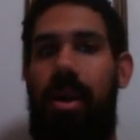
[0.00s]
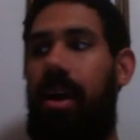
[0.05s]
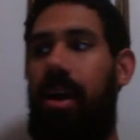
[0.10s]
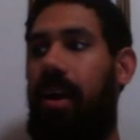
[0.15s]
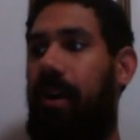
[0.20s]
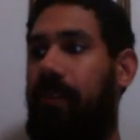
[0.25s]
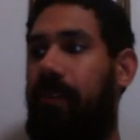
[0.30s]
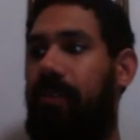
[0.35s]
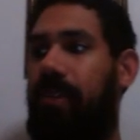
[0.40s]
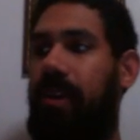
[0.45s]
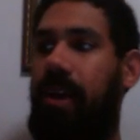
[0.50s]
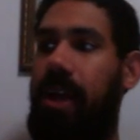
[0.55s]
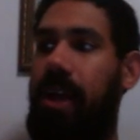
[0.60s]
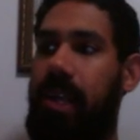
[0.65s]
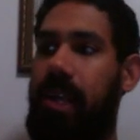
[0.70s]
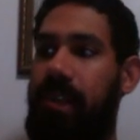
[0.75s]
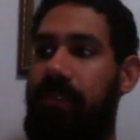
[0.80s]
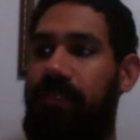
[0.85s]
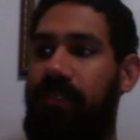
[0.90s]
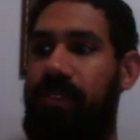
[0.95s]

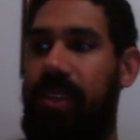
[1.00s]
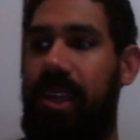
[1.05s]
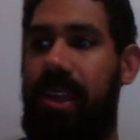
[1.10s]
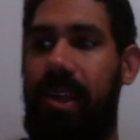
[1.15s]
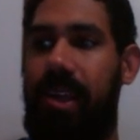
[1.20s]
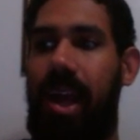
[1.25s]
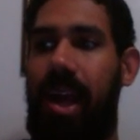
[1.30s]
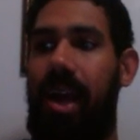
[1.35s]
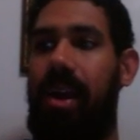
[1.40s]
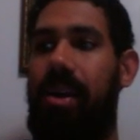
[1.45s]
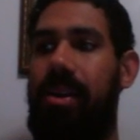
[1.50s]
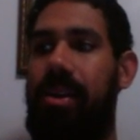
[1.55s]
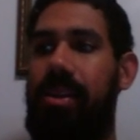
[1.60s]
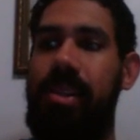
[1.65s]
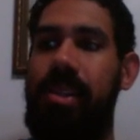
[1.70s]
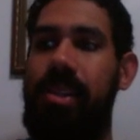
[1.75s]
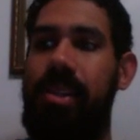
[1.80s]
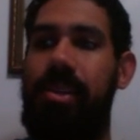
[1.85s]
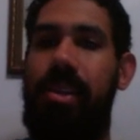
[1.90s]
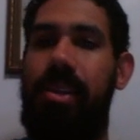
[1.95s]
I got
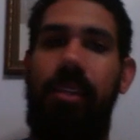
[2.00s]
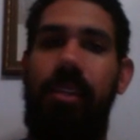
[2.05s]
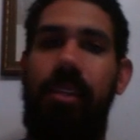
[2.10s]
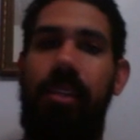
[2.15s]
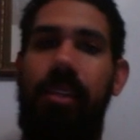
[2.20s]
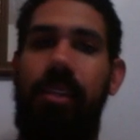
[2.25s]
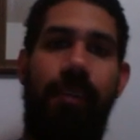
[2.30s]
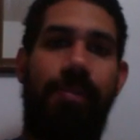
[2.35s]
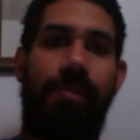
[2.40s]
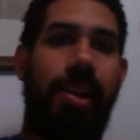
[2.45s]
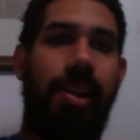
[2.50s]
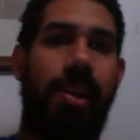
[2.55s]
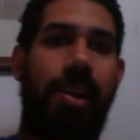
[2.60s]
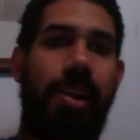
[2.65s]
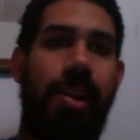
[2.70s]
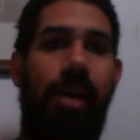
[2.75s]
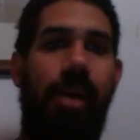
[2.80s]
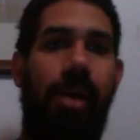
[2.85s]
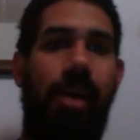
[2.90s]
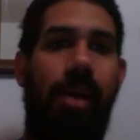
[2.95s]
into the 4th
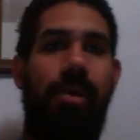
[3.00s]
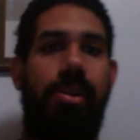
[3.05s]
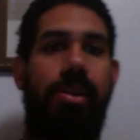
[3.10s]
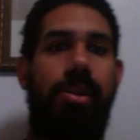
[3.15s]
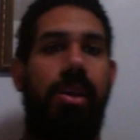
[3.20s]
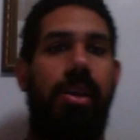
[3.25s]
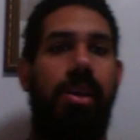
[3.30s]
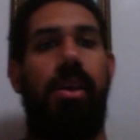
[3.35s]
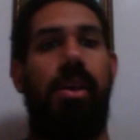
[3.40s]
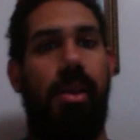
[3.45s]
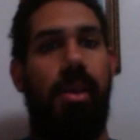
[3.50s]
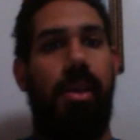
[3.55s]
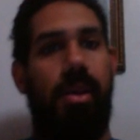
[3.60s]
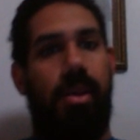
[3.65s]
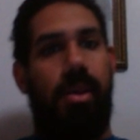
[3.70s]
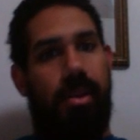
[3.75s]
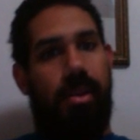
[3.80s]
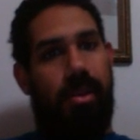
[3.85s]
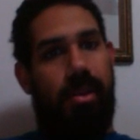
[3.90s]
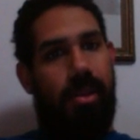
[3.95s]
city, I would
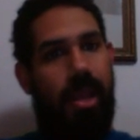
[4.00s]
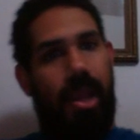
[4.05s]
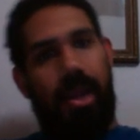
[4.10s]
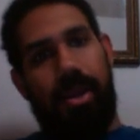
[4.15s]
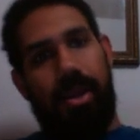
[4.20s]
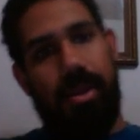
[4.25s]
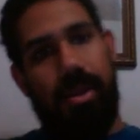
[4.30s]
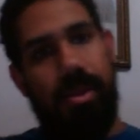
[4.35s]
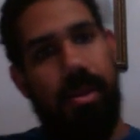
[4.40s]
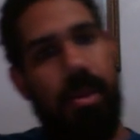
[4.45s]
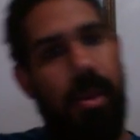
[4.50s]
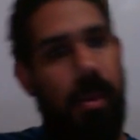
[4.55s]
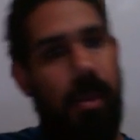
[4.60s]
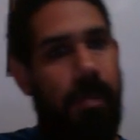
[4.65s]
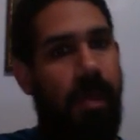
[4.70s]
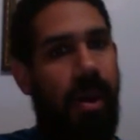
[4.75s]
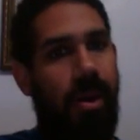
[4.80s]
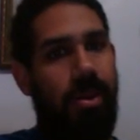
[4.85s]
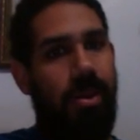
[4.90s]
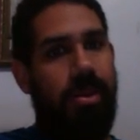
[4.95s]
take a
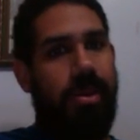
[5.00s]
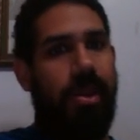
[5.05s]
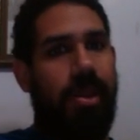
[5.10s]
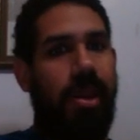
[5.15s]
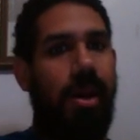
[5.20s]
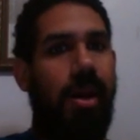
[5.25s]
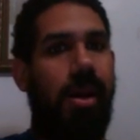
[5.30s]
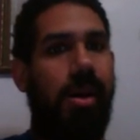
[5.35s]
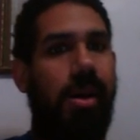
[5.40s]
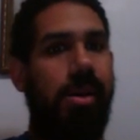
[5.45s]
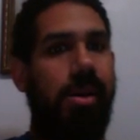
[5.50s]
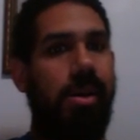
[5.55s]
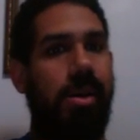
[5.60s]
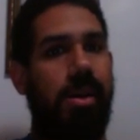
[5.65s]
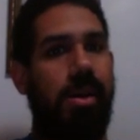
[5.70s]
boat to